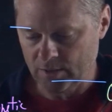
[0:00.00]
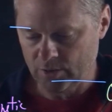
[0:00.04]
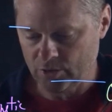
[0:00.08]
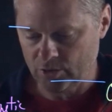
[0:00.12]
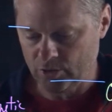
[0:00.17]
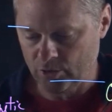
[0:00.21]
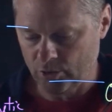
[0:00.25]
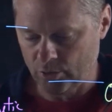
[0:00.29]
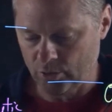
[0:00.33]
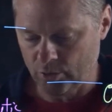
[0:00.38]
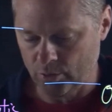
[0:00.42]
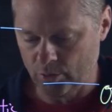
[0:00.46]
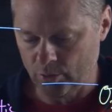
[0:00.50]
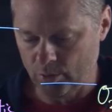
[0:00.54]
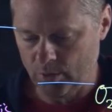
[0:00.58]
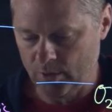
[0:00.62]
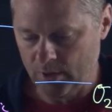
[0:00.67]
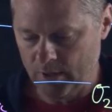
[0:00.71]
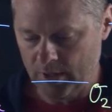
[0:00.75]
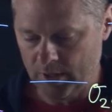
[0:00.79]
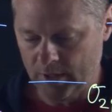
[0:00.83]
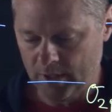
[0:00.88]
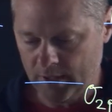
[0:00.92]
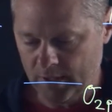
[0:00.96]
2,
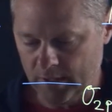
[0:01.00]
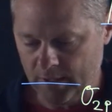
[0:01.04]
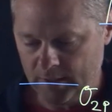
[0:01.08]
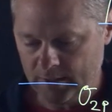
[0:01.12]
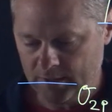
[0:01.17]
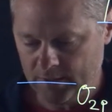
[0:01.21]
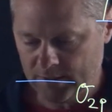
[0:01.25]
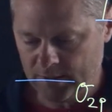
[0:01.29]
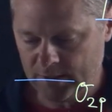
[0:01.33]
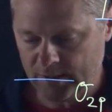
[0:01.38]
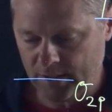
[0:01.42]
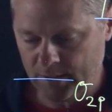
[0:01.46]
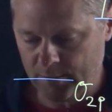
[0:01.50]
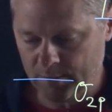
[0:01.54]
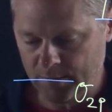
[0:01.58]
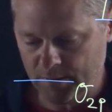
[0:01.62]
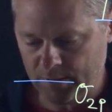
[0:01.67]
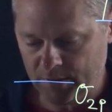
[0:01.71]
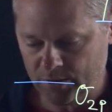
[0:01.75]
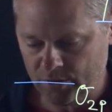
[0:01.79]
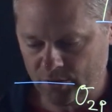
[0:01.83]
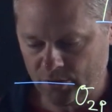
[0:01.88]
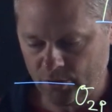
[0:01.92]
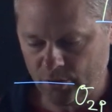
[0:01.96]

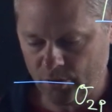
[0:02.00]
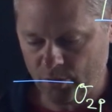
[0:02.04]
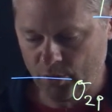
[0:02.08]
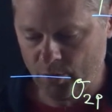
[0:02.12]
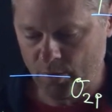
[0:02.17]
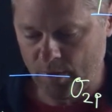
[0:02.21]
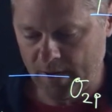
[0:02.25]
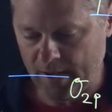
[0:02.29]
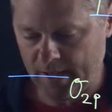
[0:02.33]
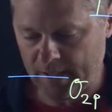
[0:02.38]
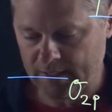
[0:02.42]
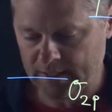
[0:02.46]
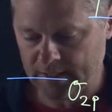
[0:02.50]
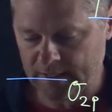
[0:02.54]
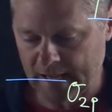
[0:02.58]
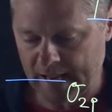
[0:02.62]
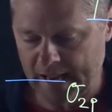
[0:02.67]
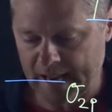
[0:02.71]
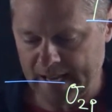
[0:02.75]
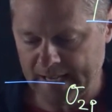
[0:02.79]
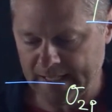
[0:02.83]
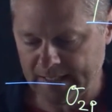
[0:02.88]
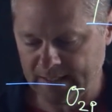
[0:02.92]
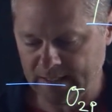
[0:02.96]
sigma 2s
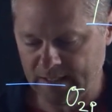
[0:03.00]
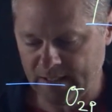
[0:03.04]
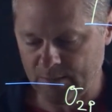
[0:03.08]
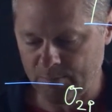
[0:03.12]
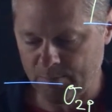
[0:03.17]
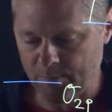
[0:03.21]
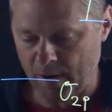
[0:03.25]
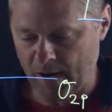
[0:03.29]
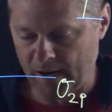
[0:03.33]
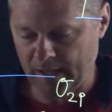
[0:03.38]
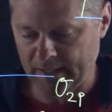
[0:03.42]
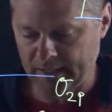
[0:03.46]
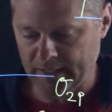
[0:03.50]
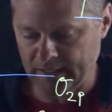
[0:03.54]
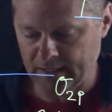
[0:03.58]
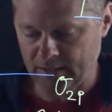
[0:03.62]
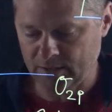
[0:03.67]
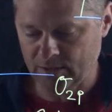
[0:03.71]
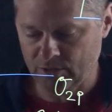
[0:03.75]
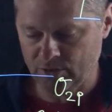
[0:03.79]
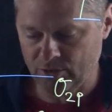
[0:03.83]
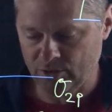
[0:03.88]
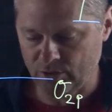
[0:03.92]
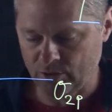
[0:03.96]
antibonding
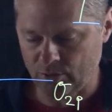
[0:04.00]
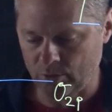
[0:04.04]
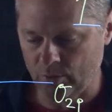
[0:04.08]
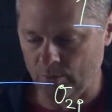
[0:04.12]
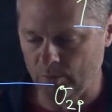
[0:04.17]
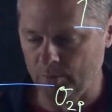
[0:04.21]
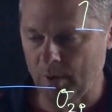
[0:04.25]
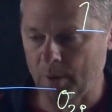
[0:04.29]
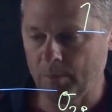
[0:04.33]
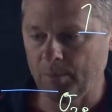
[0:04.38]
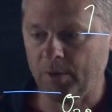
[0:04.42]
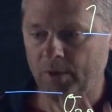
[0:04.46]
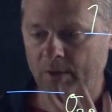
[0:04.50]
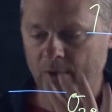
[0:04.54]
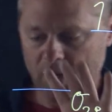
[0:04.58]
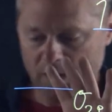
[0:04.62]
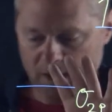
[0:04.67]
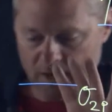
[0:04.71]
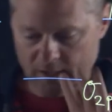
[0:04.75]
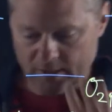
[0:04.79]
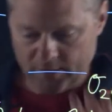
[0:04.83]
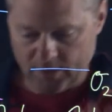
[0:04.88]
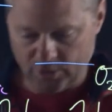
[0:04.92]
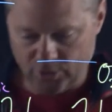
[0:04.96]
2. Remember,
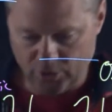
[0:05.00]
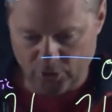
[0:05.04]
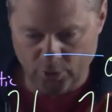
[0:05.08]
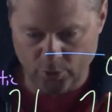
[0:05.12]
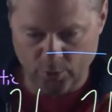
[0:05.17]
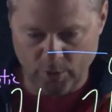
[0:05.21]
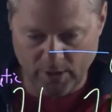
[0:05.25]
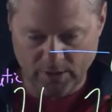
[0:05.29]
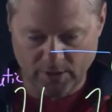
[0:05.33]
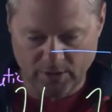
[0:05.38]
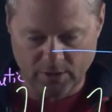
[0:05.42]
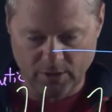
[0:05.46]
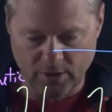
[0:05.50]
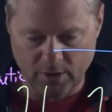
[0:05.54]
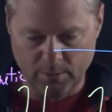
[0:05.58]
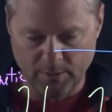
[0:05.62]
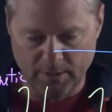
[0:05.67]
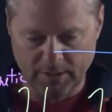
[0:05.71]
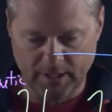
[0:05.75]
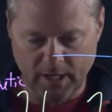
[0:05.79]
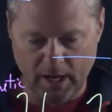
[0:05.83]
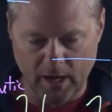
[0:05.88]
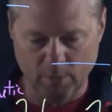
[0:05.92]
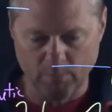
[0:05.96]
the 2s are going to
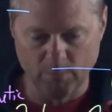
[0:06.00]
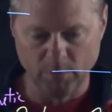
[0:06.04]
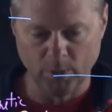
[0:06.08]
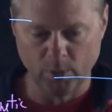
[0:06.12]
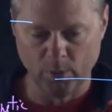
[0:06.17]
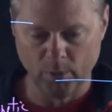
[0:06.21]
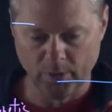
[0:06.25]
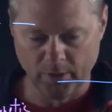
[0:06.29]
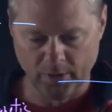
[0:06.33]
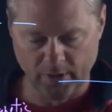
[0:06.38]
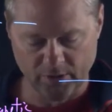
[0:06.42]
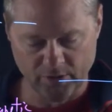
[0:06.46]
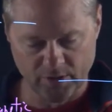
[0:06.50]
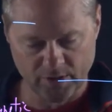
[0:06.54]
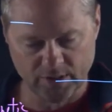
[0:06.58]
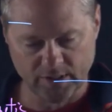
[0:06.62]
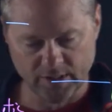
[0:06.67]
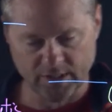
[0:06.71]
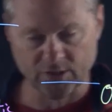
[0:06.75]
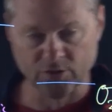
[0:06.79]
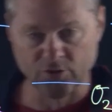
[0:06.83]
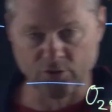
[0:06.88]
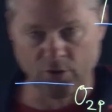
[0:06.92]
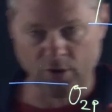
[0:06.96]
be down below here. I just
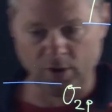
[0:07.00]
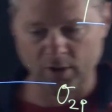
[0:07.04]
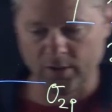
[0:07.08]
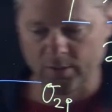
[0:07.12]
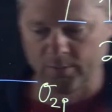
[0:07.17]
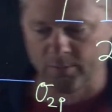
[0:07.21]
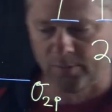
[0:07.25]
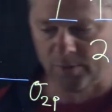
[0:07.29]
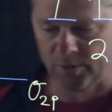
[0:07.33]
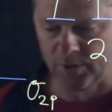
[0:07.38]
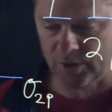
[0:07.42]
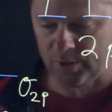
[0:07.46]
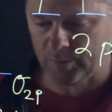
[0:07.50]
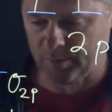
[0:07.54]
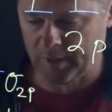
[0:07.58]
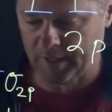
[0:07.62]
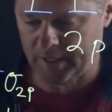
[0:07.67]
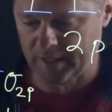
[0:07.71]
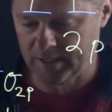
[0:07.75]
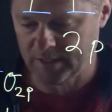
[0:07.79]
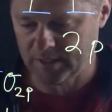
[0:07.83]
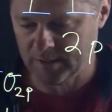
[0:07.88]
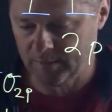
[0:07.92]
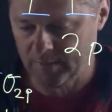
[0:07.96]
didn't draw them for
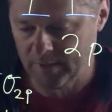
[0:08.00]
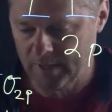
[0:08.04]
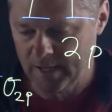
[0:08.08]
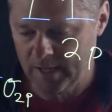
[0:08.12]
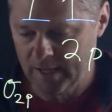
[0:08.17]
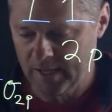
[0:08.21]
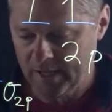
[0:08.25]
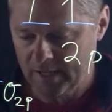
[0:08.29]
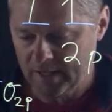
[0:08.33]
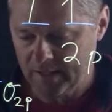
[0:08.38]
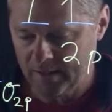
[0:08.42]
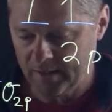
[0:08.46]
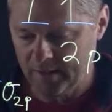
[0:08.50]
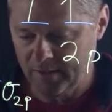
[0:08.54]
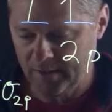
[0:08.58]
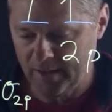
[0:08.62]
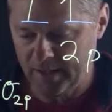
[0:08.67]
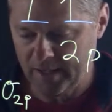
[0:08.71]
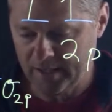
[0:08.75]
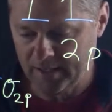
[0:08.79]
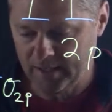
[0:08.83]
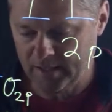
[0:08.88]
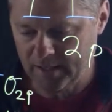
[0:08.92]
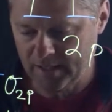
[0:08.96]
space.
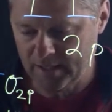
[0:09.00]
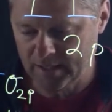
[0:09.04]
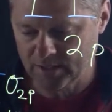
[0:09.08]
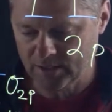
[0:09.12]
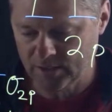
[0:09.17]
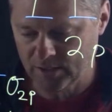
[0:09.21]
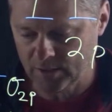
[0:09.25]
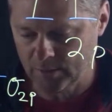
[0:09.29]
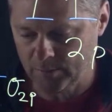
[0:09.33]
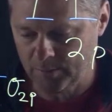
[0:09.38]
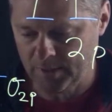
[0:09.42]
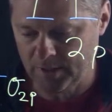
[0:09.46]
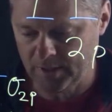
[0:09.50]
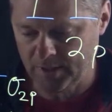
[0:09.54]
Then it's going to be